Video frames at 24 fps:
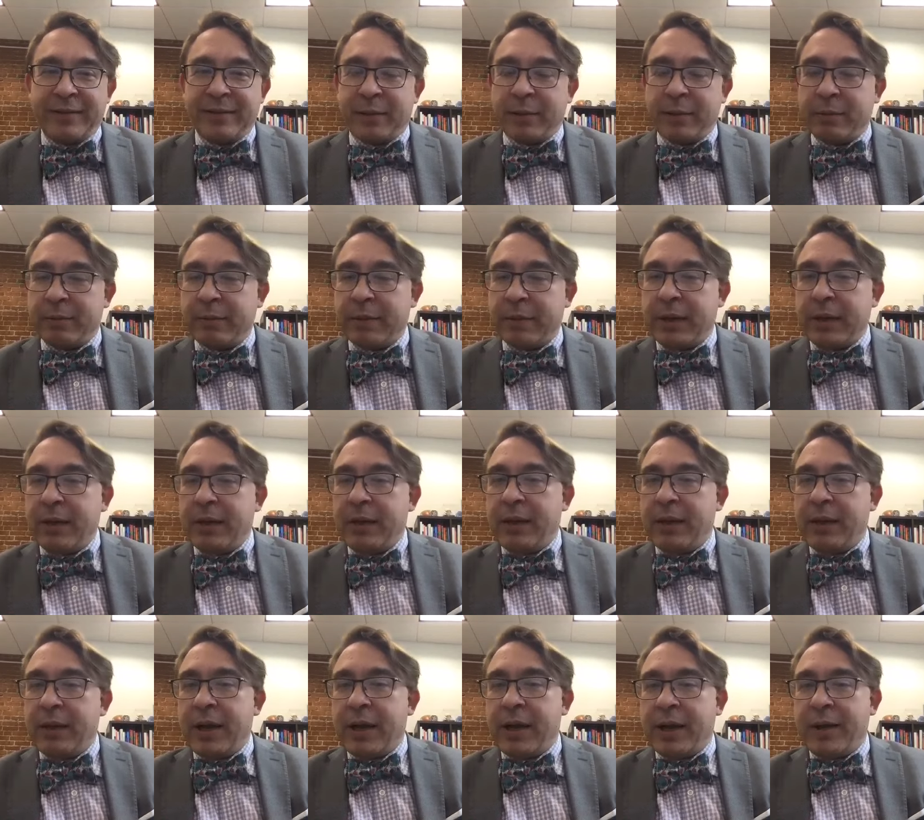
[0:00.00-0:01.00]
So
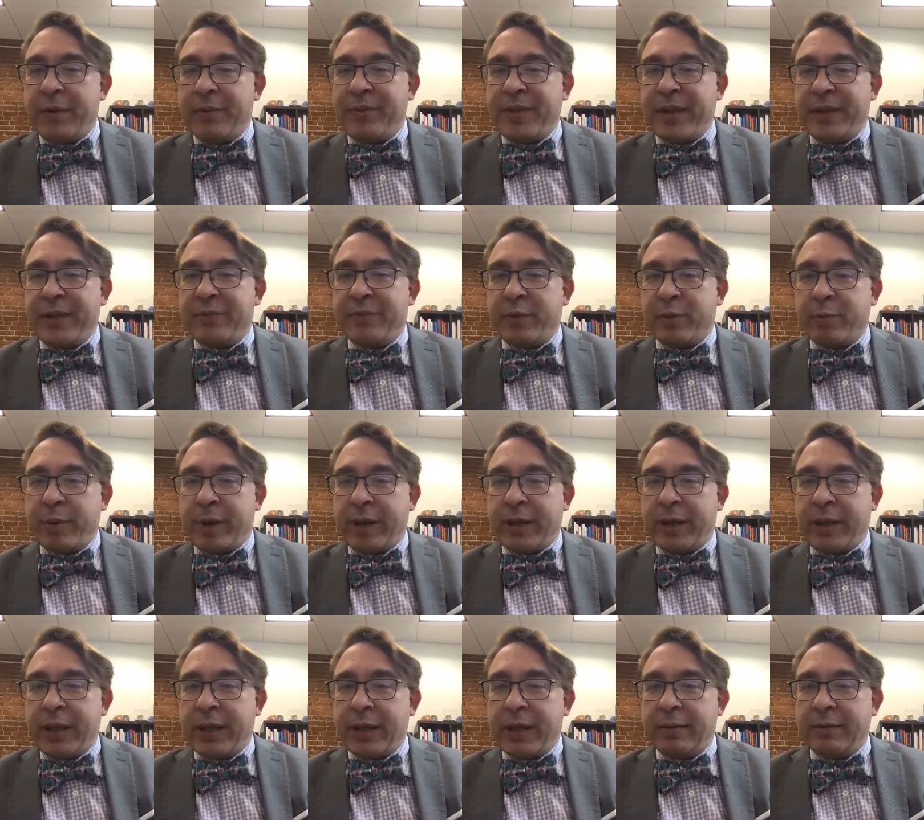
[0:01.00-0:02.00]
thanks for bringing
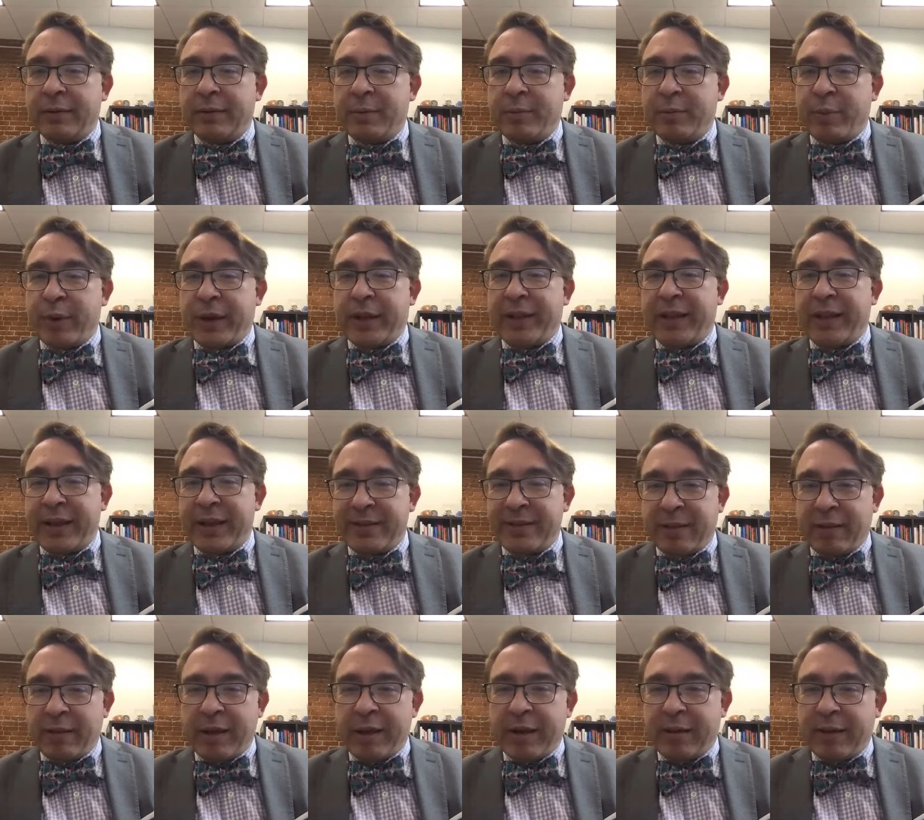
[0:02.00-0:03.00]
that to
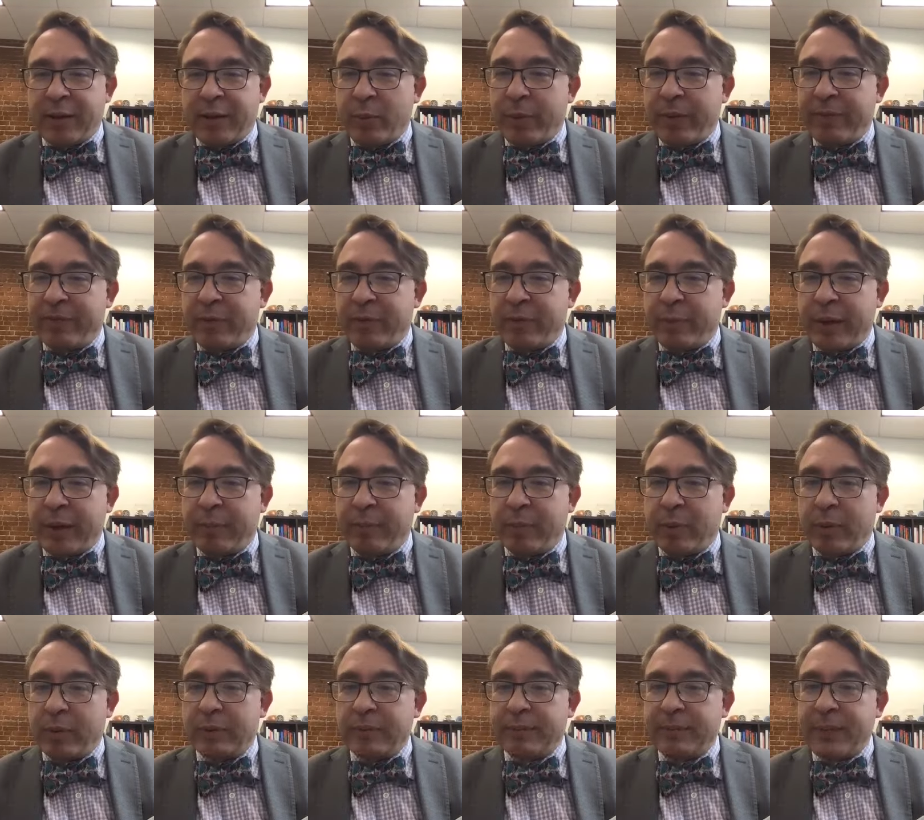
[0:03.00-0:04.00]
light a little bit for people.